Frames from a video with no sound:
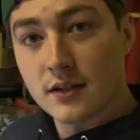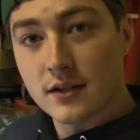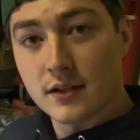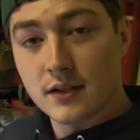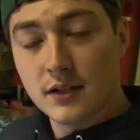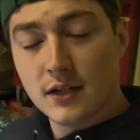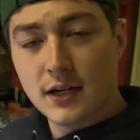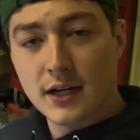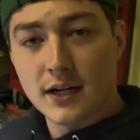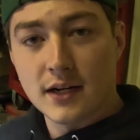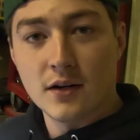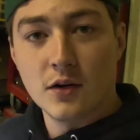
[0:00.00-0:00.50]

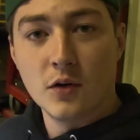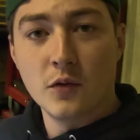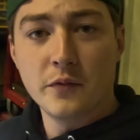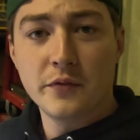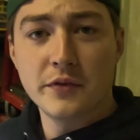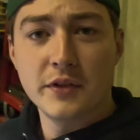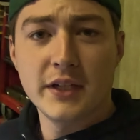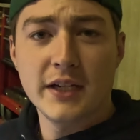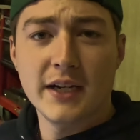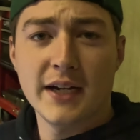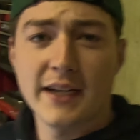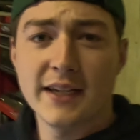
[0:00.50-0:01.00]
yeah,
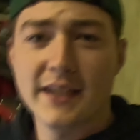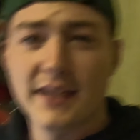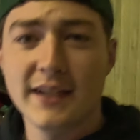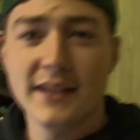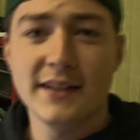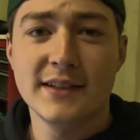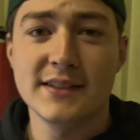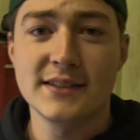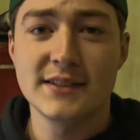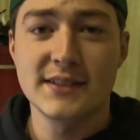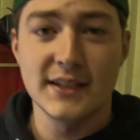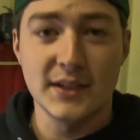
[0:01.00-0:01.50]
hopefully I can
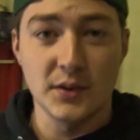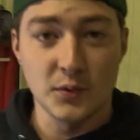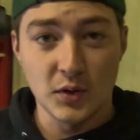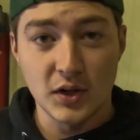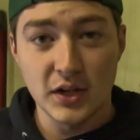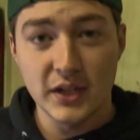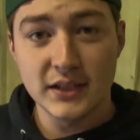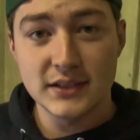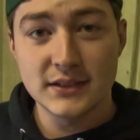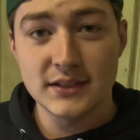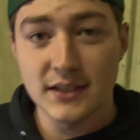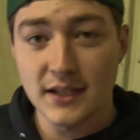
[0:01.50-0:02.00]
get this thing
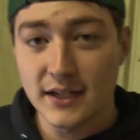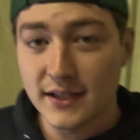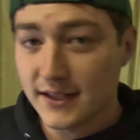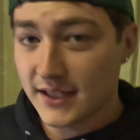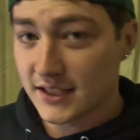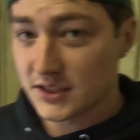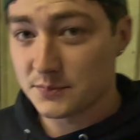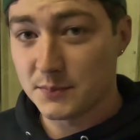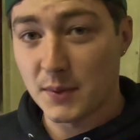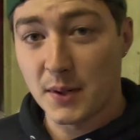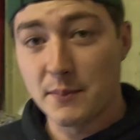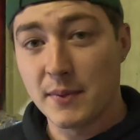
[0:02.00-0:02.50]
running tonight.
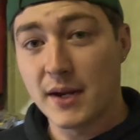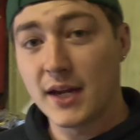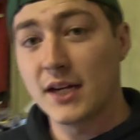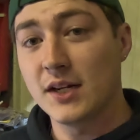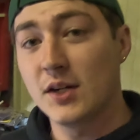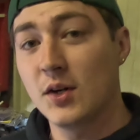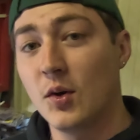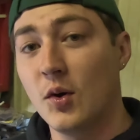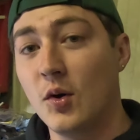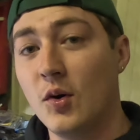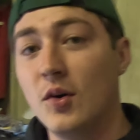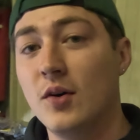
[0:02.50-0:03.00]
That's my main
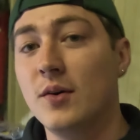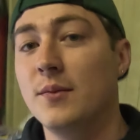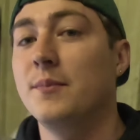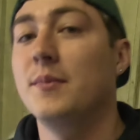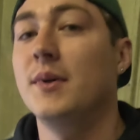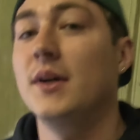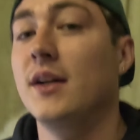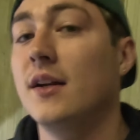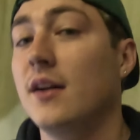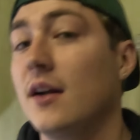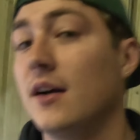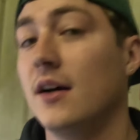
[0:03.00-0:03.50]
goal,
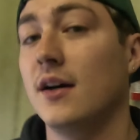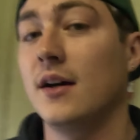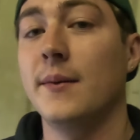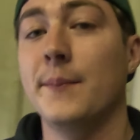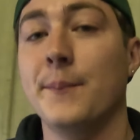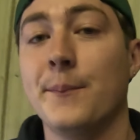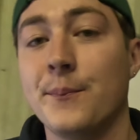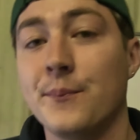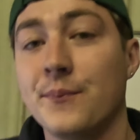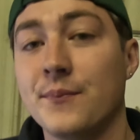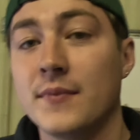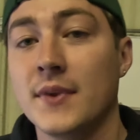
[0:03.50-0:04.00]
but I
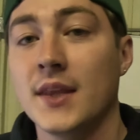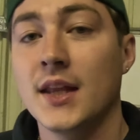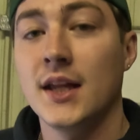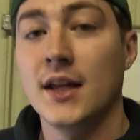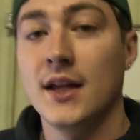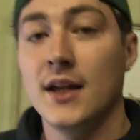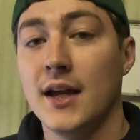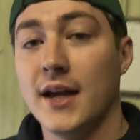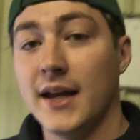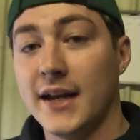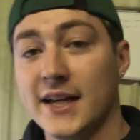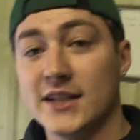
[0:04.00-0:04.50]

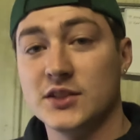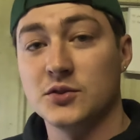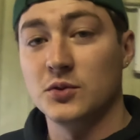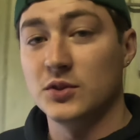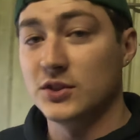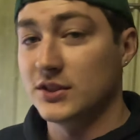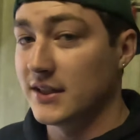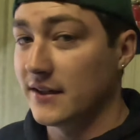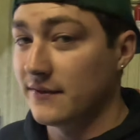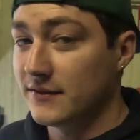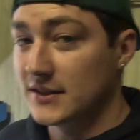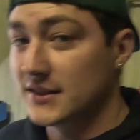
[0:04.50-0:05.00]
guess we'll just have